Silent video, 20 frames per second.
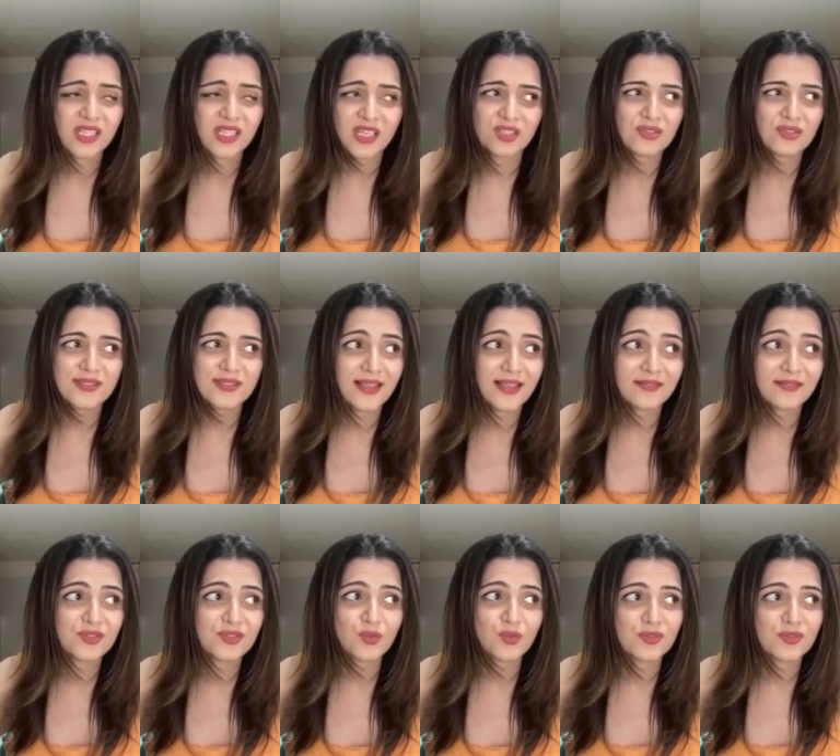take
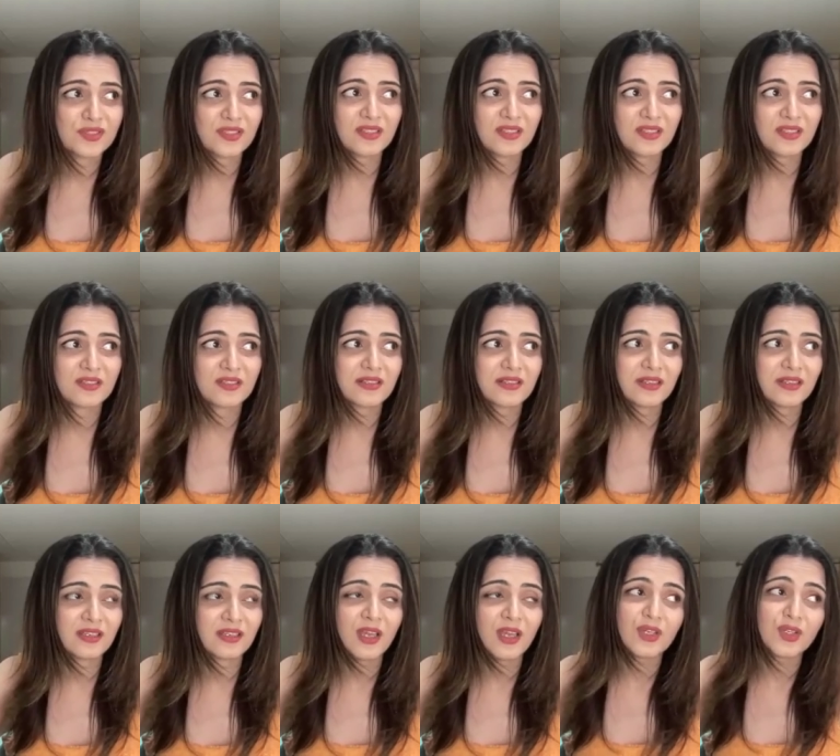yourself so
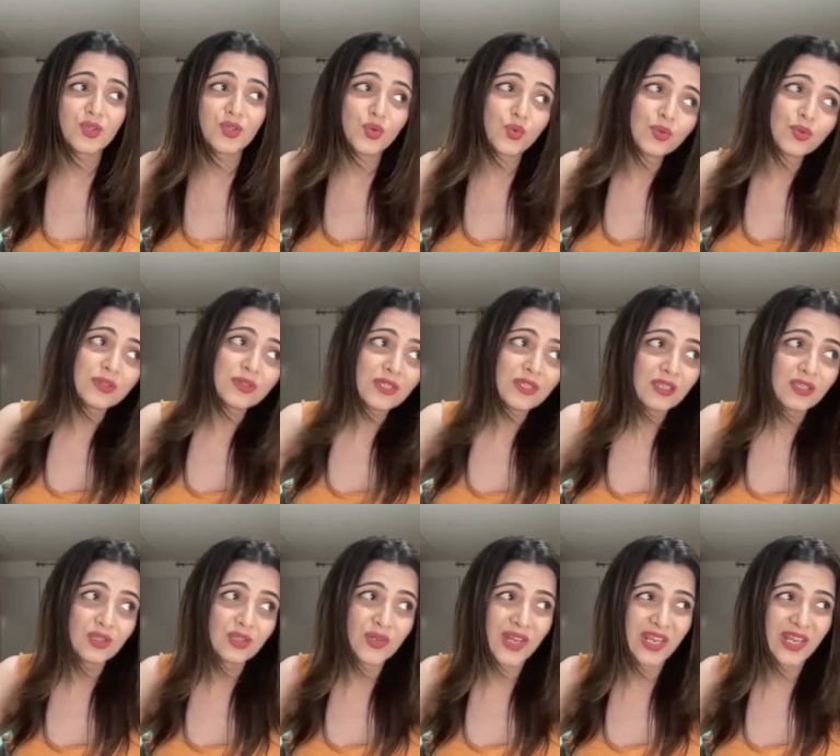seriously. Don't
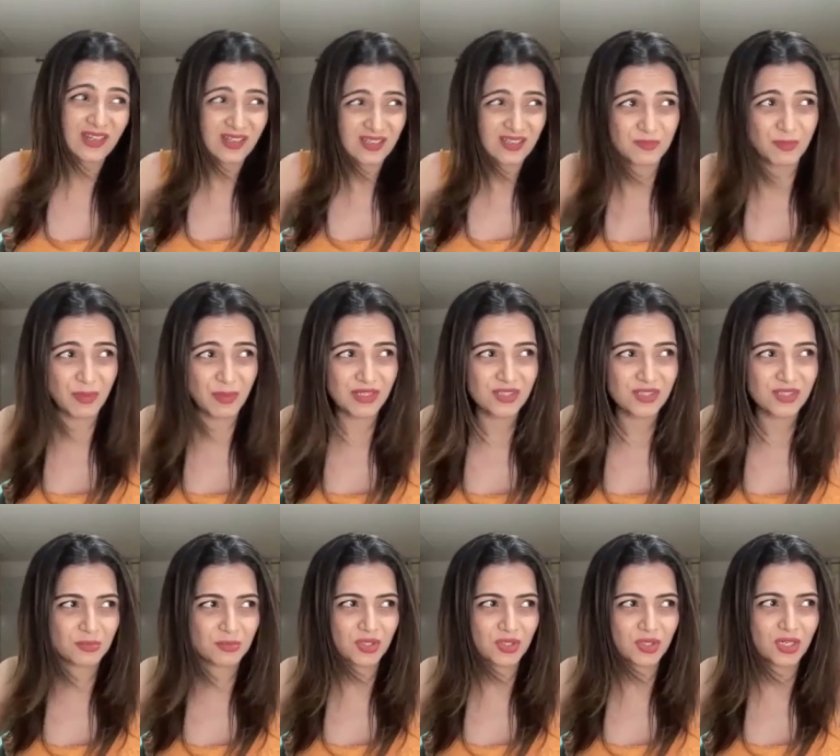think you're
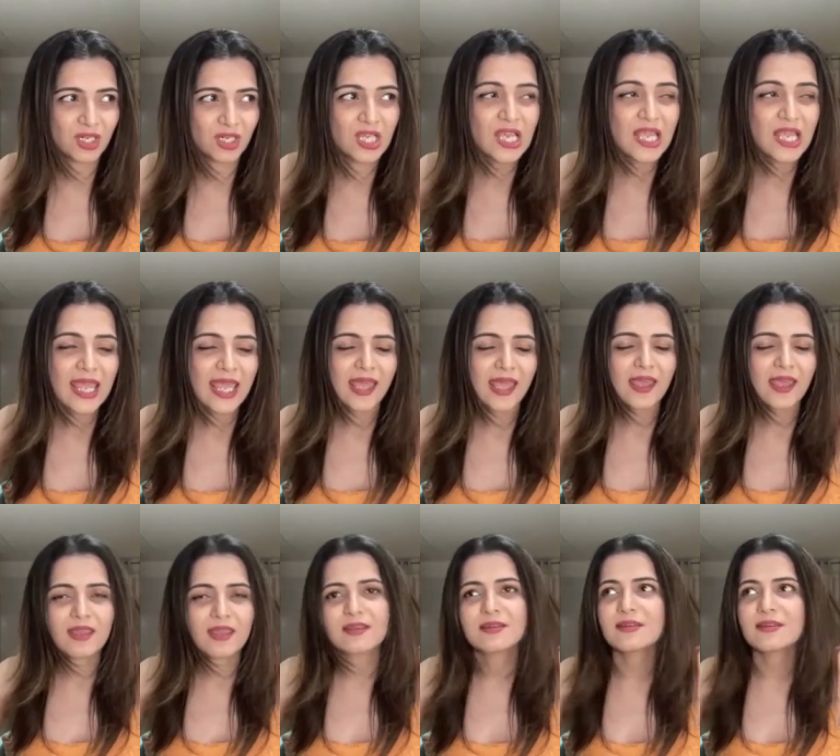indispensable.
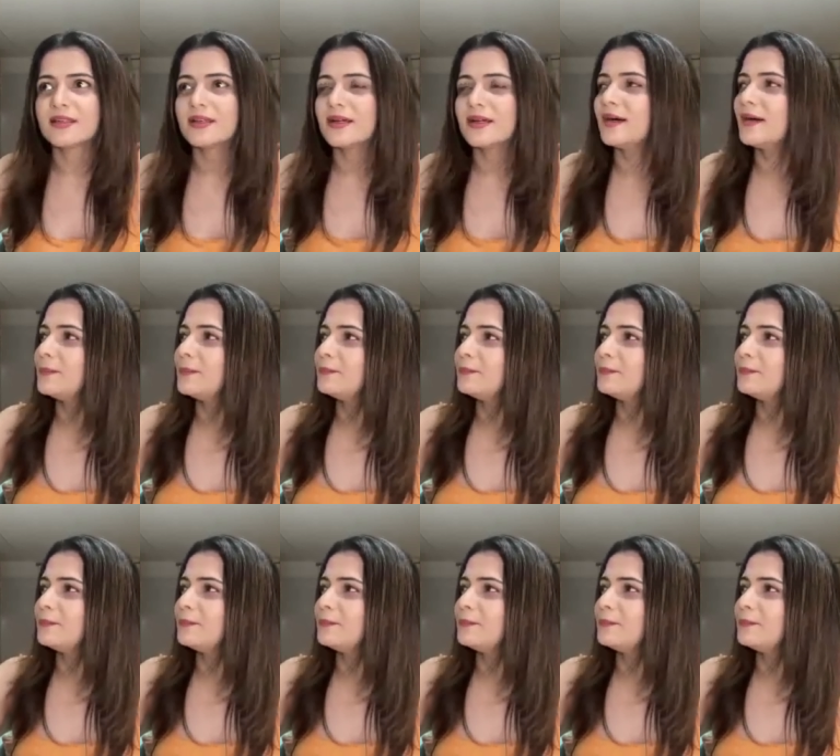And